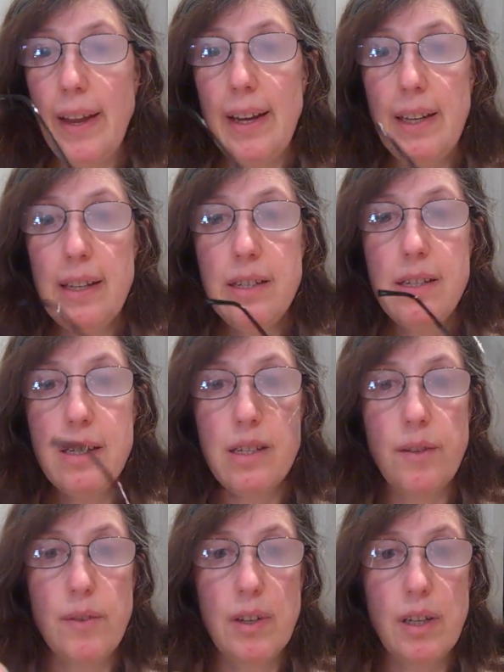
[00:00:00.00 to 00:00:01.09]

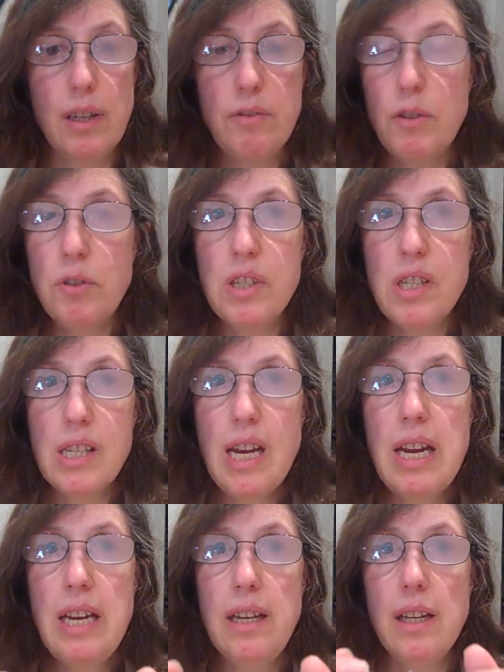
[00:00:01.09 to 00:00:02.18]
and I've got to
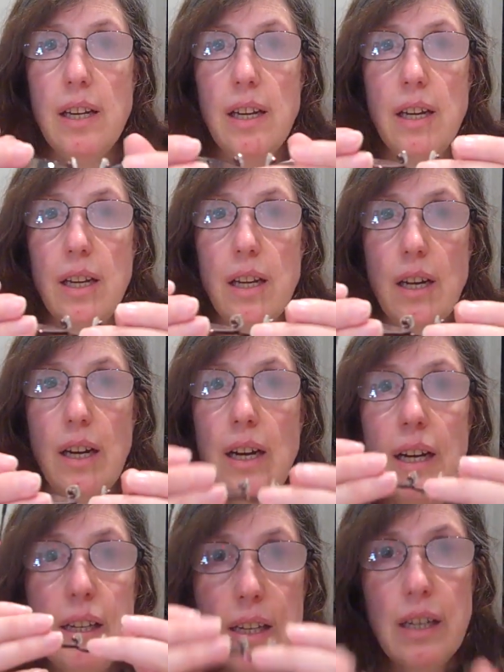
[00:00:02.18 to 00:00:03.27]
say
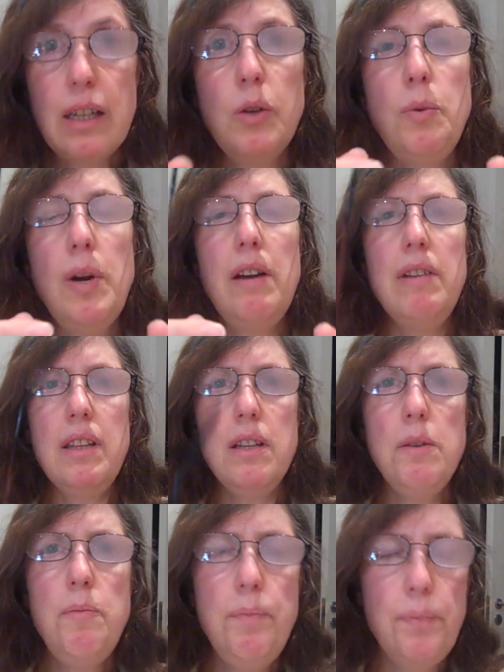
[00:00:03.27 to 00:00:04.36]
I like wearing
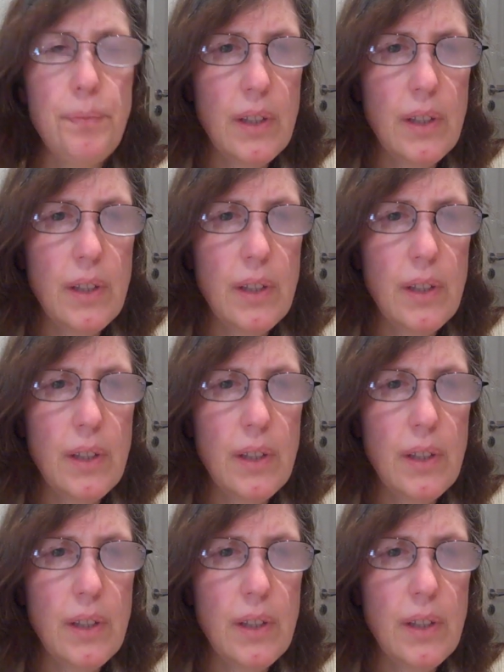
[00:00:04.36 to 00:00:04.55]
them.